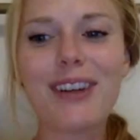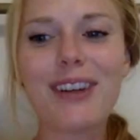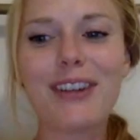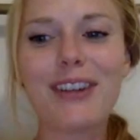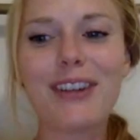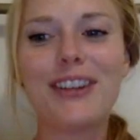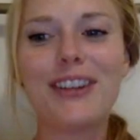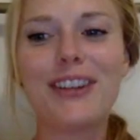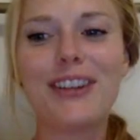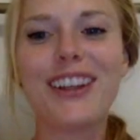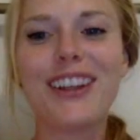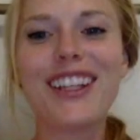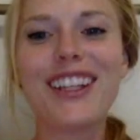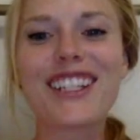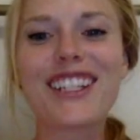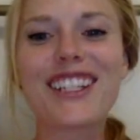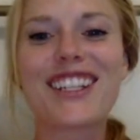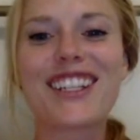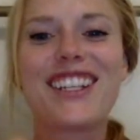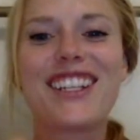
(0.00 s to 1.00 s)
feeling
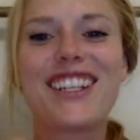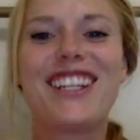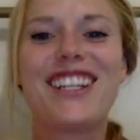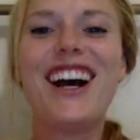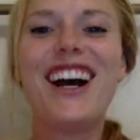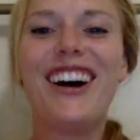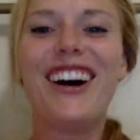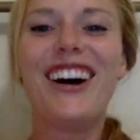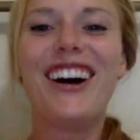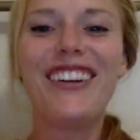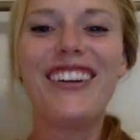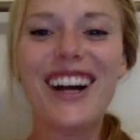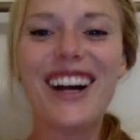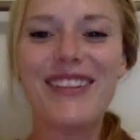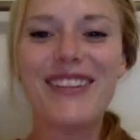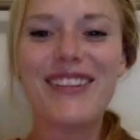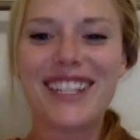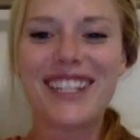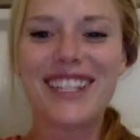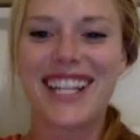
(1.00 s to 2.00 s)
so
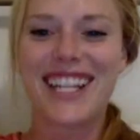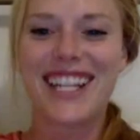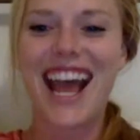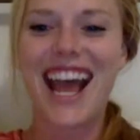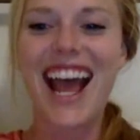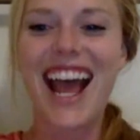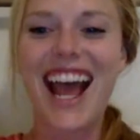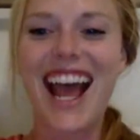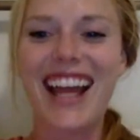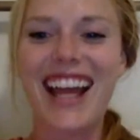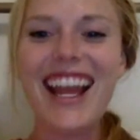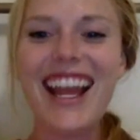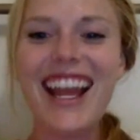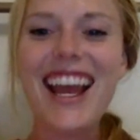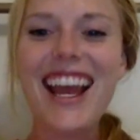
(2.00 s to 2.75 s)
upset.